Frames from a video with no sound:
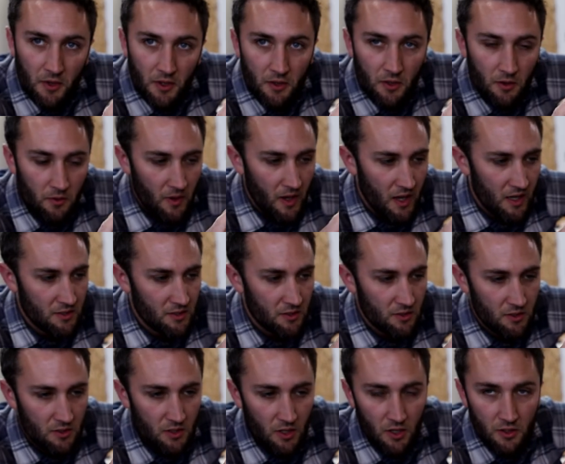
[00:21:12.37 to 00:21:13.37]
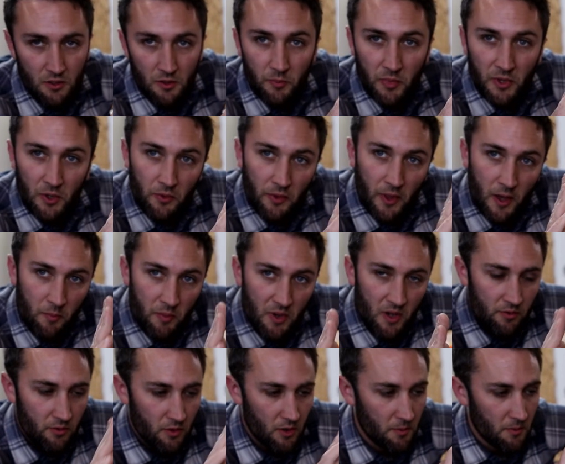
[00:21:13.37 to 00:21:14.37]
And I know that as I start to build that
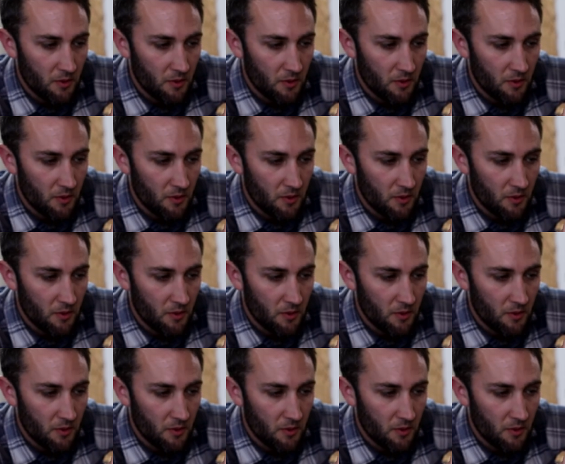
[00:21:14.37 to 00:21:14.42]
bevel,